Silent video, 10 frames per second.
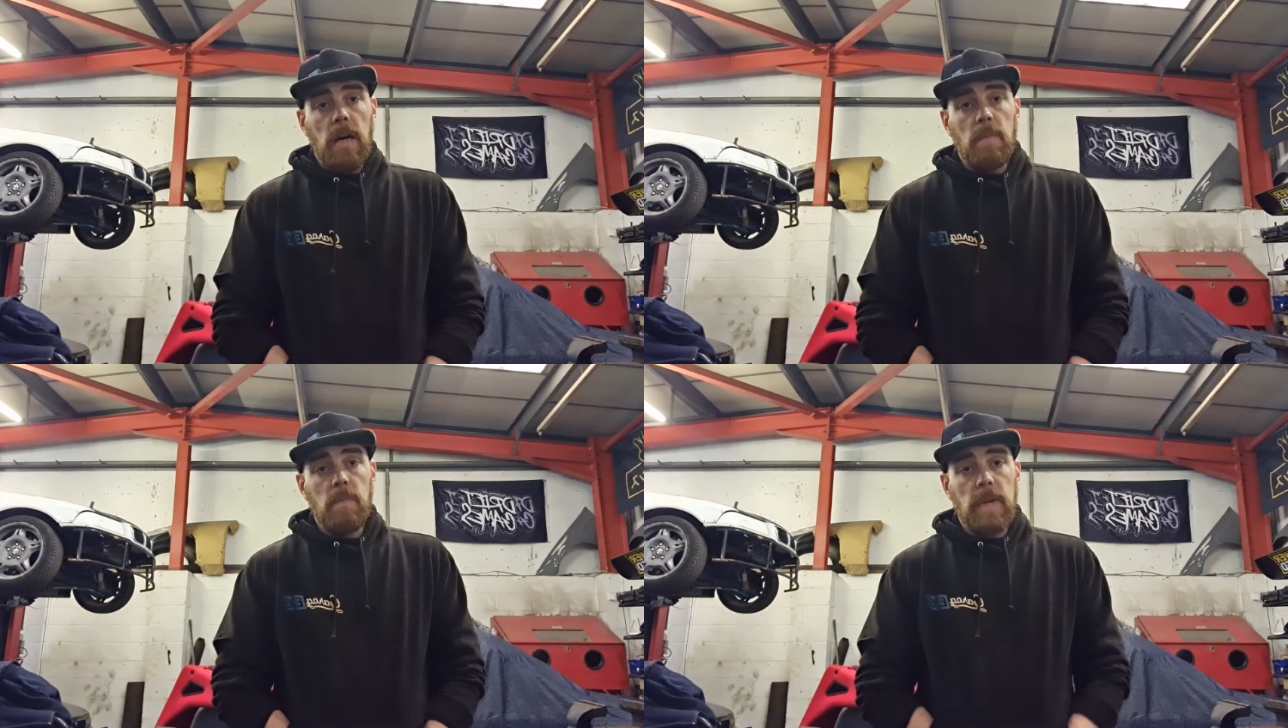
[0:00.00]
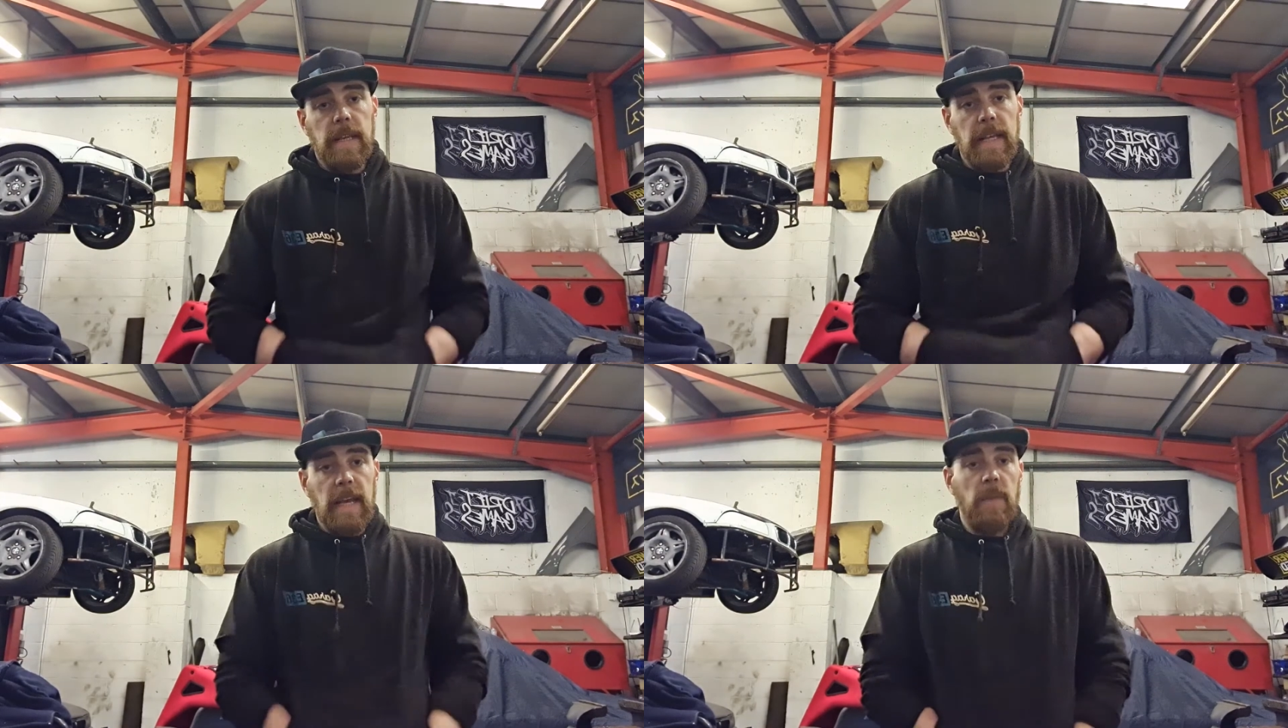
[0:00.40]
um, it
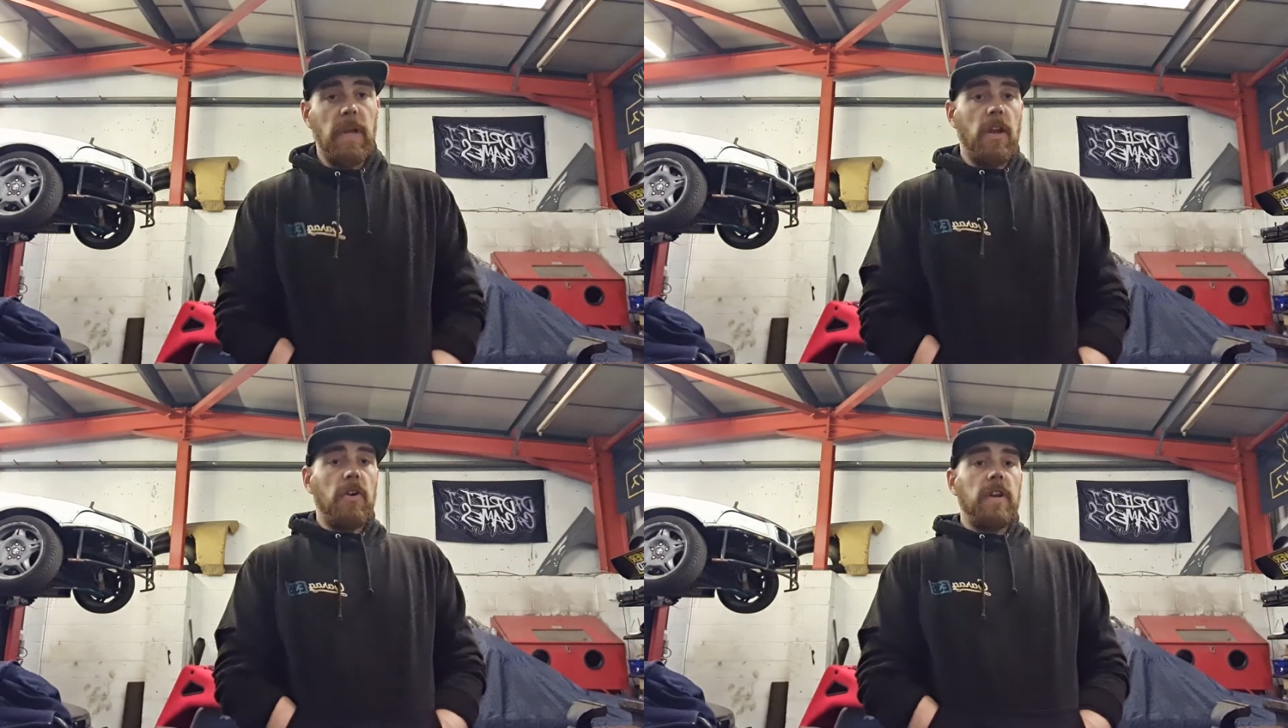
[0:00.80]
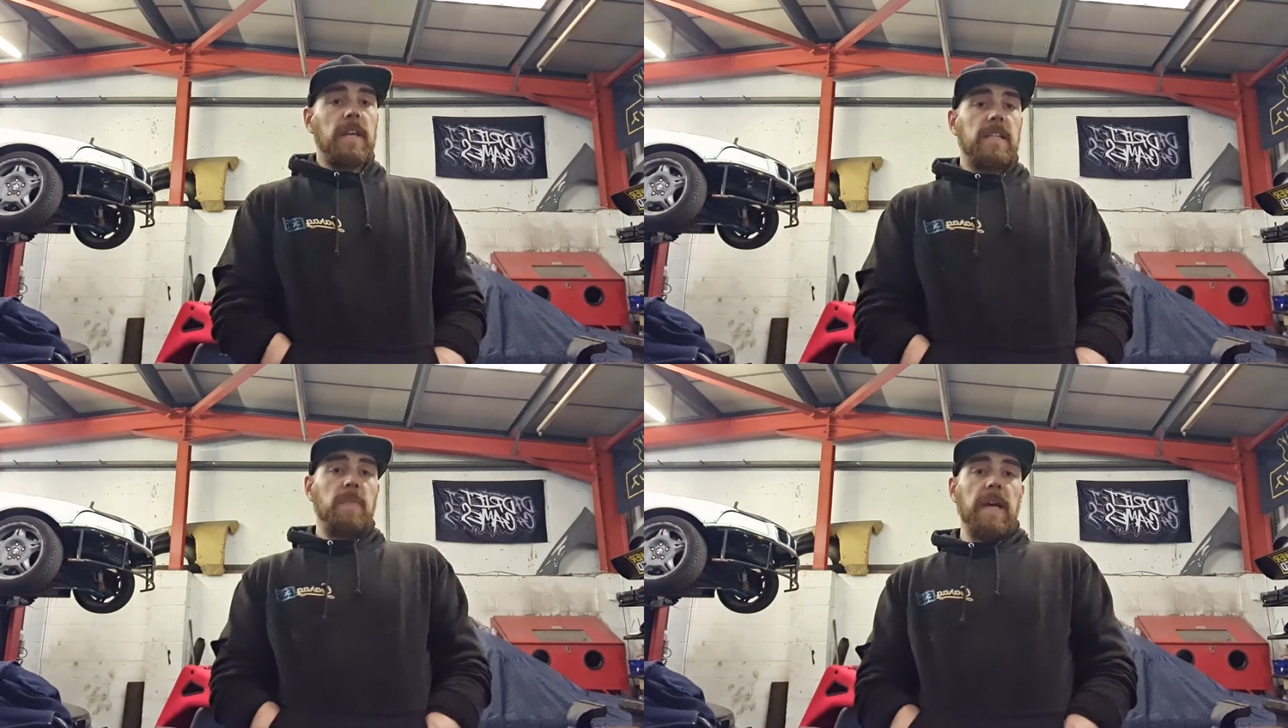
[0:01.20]
did take a bit longer
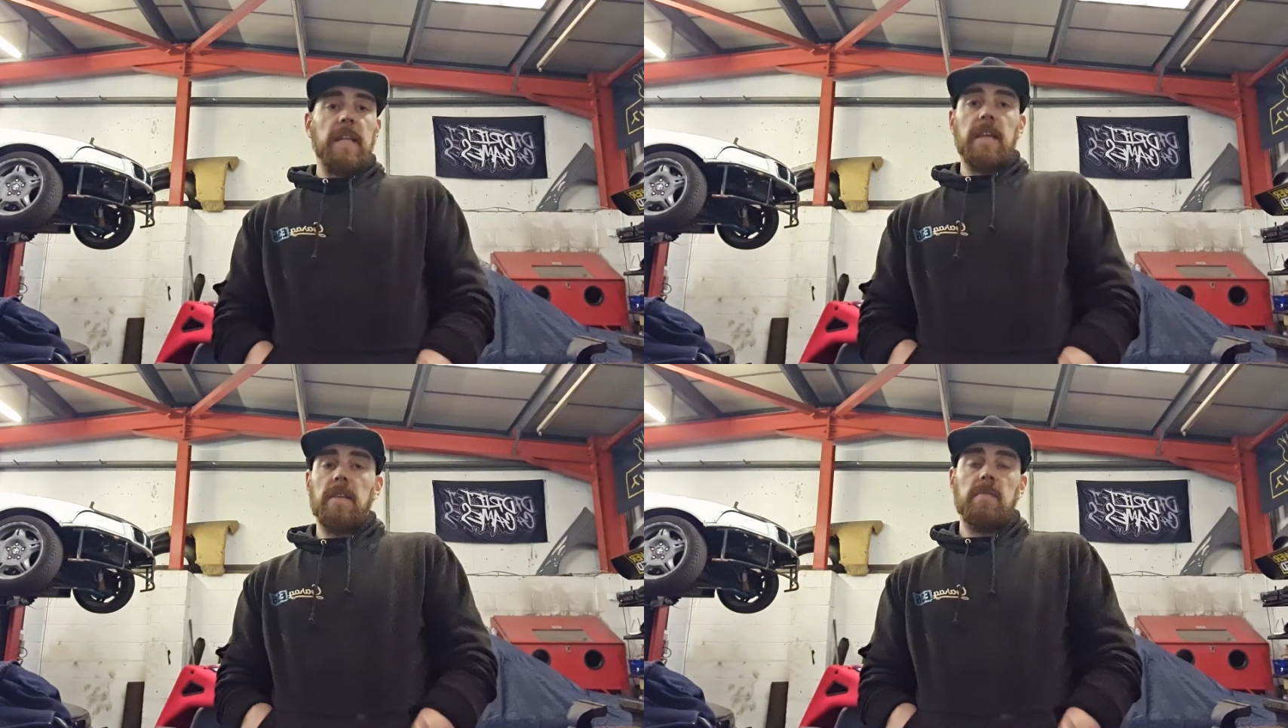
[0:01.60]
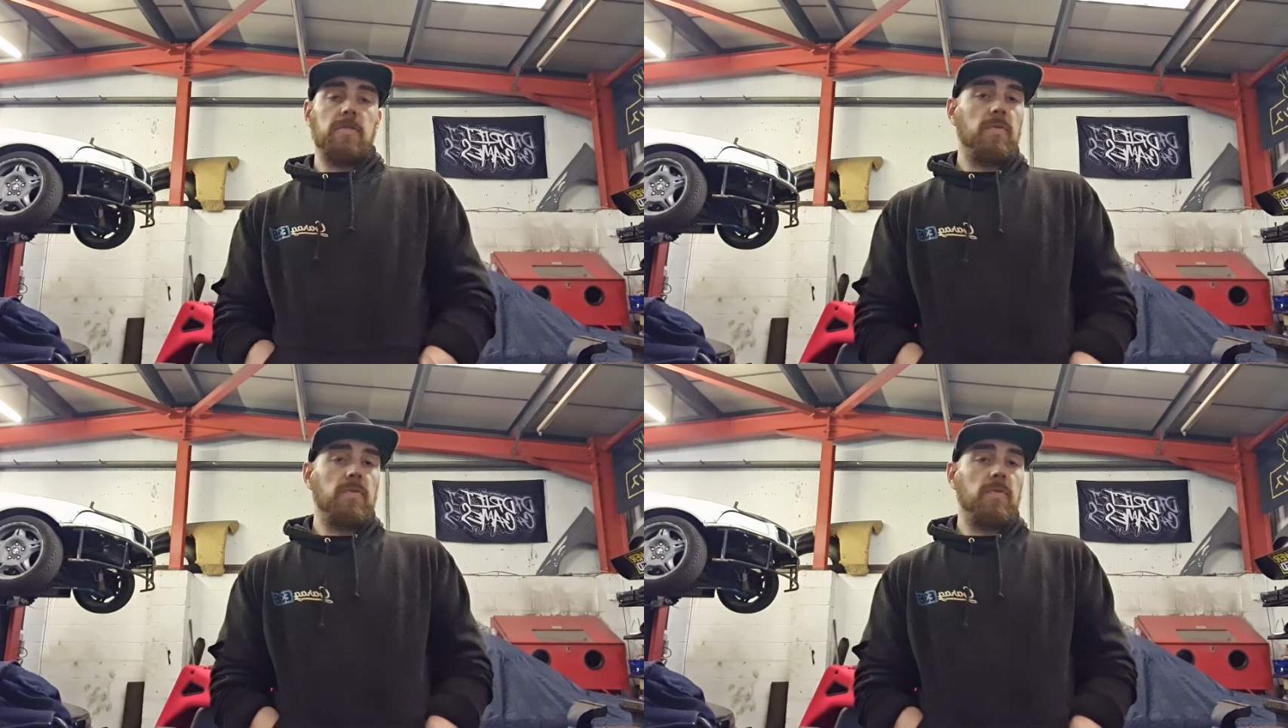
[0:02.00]
than expected